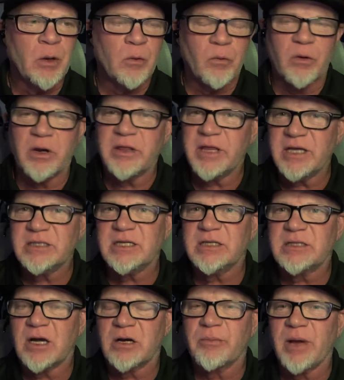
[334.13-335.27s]
One of the things they
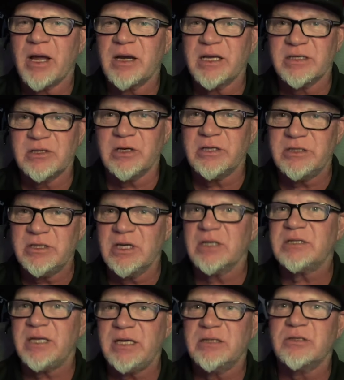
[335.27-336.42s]
talked about is
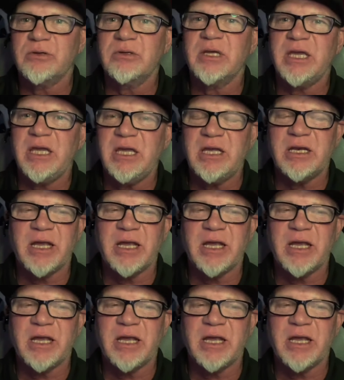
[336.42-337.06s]
adjusting to the heat.